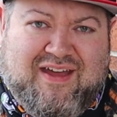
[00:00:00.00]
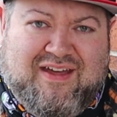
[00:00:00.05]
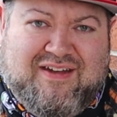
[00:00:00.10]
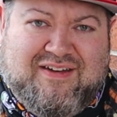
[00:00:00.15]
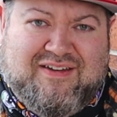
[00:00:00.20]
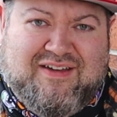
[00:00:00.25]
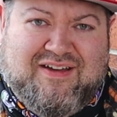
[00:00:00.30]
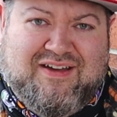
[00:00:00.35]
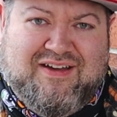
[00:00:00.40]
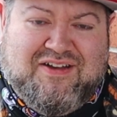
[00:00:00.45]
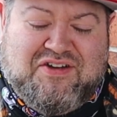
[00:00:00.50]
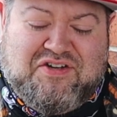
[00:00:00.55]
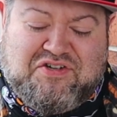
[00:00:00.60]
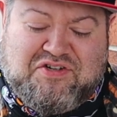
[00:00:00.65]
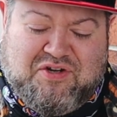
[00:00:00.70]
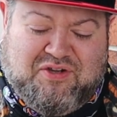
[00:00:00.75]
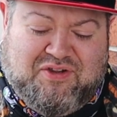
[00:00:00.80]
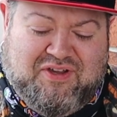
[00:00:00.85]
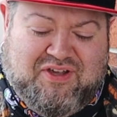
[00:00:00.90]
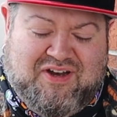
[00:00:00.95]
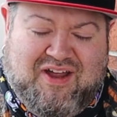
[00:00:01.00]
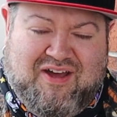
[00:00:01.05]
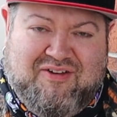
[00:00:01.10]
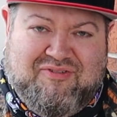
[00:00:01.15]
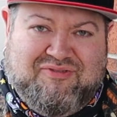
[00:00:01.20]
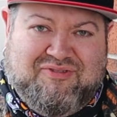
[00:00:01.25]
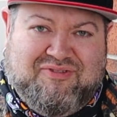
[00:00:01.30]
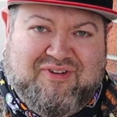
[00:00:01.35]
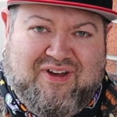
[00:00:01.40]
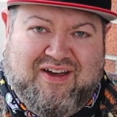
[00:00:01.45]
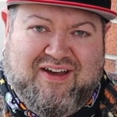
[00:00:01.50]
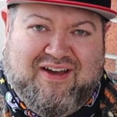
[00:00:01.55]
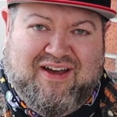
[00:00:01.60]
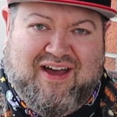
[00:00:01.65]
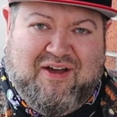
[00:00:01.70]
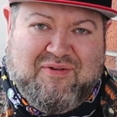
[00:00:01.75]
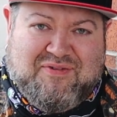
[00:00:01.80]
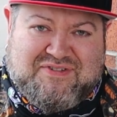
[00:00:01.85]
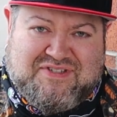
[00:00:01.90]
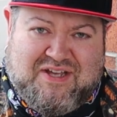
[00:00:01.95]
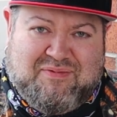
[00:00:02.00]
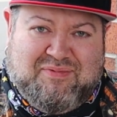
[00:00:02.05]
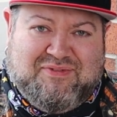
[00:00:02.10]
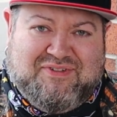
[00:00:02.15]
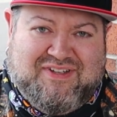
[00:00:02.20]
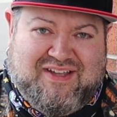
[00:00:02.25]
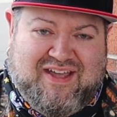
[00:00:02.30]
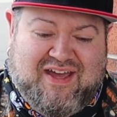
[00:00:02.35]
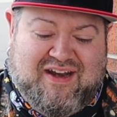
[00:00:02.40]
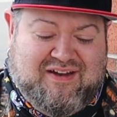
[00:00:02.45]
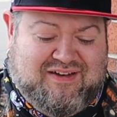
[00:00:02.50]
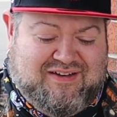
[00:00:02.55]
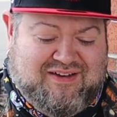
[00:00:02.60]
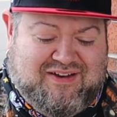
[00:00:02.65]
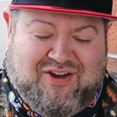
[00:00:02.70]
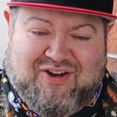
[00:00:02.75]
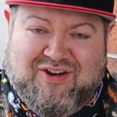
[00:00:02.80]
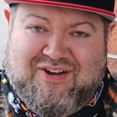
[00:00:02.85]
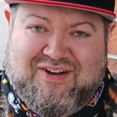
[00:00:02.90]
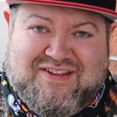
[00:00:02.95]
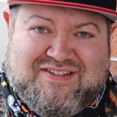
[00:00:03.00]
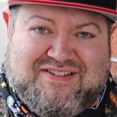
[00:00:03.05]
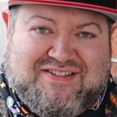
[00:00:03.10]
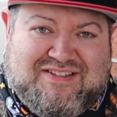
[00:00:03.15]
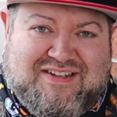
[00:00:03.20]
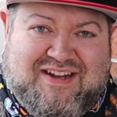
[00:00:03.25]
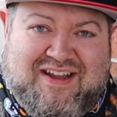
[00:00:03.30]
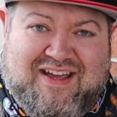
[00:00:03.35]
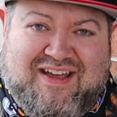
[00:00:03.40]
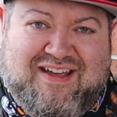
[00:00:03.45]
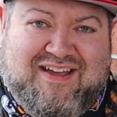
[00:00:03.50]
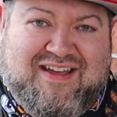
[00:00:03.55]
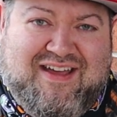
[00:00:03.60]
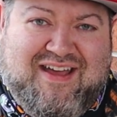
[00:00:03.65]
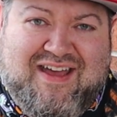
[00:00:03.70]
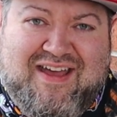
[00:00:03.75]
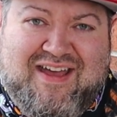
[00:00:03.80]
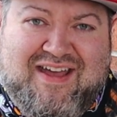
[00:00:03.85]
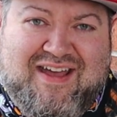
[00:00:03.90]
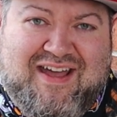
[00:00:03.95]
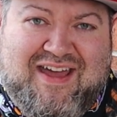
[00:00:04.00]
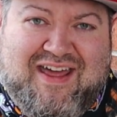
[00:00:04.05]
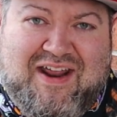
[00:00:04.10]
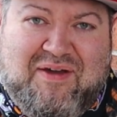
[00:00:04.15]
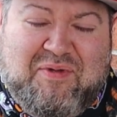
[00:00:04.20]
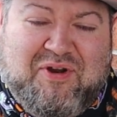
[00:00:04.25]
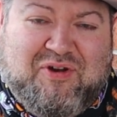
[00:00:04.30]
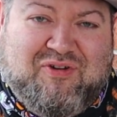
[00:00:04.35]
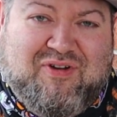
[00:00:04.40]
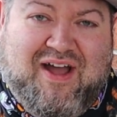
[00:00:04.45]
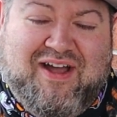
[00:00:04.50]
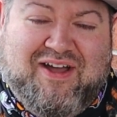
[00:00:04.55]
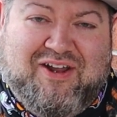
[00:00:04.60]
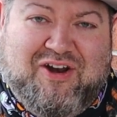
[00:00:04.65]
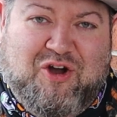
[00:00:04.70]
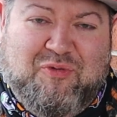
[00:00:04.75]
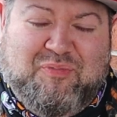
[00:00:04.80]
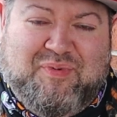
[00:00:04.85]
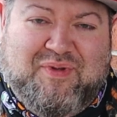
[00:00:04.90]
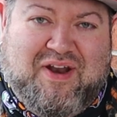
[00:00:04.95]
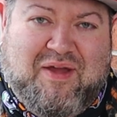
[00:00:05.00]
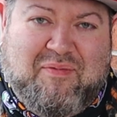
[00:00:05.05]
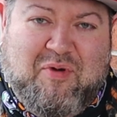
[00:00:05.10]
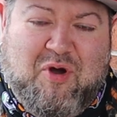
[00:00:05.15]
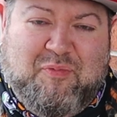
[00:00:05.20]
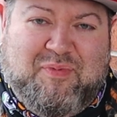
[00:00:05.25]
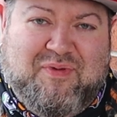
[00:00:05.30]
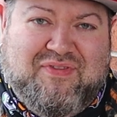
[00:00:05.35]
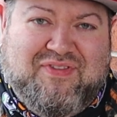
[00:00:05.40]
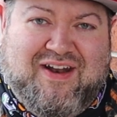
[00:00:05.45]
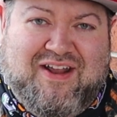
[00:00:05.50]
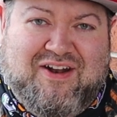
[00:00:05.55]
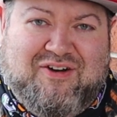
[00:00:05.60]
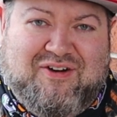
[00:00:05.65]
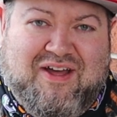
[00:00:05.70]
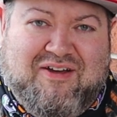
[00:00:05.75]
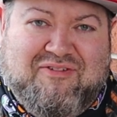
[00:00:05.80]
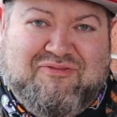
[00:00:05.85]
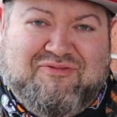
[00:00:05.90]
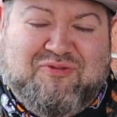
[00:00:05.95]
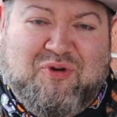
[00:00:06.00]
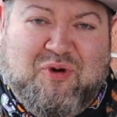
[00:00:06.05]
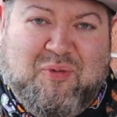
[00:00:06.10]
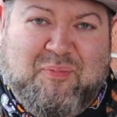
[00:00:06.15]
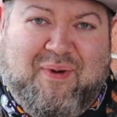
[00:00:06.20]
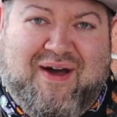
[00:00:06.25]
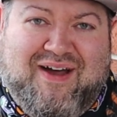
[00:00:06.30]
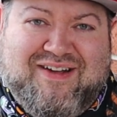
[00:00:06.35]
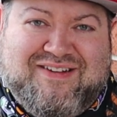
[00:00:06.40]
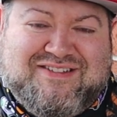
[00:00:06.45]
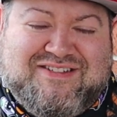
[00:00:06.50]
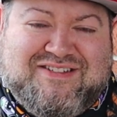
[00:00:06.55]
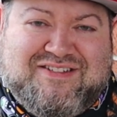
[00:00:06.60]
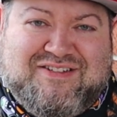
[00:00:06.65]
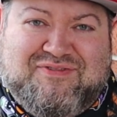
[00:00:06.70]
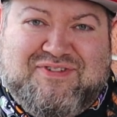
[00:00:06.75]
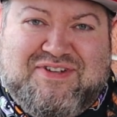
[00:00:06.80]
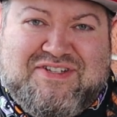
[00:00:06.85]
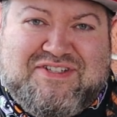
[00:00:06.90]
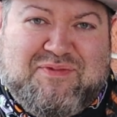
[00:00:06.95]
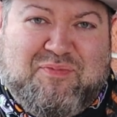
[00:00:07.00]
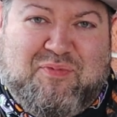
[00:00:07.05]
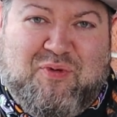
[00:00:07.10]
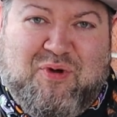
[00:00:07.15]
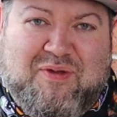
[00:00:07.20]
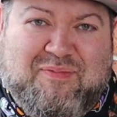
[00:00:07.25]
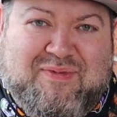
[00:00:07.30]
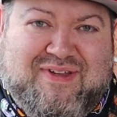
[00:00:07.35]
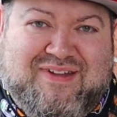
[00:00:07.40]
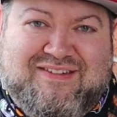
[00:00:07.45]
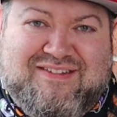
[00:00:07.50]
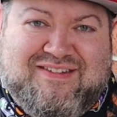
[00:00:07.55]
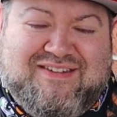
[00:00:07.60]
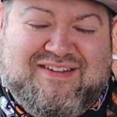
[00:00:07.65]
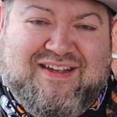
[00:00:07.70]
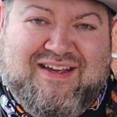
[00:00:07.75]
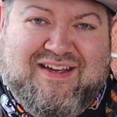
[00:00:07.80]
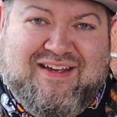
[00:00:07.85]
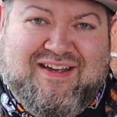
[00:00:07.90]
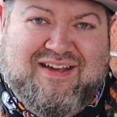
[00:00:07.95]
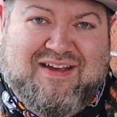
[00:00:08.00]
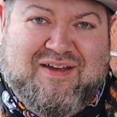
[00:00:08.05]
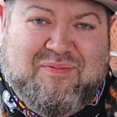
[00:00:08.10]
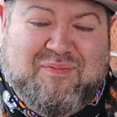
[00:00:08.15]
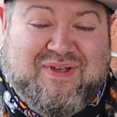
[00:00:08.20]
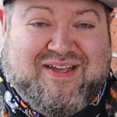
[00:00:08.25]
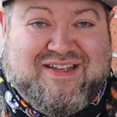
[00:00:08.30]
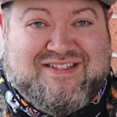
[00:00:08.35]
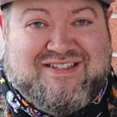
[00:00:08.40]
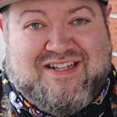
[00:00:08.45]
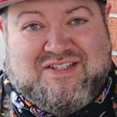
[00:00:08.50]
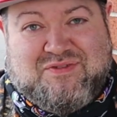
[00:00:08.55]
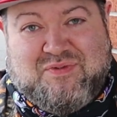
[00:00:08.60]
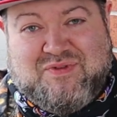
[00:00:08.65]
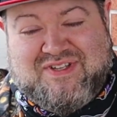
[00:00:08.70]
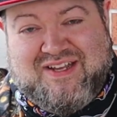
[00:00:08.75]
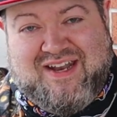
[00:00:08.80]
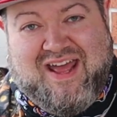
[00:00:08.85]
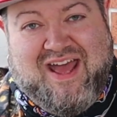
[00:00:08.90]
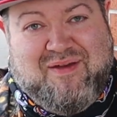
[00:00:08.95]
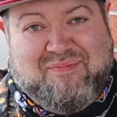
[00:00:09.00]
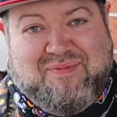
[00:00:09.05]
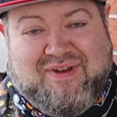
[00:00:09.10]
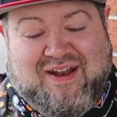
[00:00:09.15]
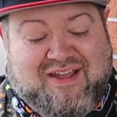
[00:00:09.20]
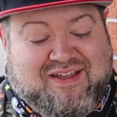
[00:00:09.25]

And uh, surely enough, uh, I was able to get it, and here it is today, and I'm going to crack it open. I'm hoping that I don't have four boxes of disappointment, because that's what can happen.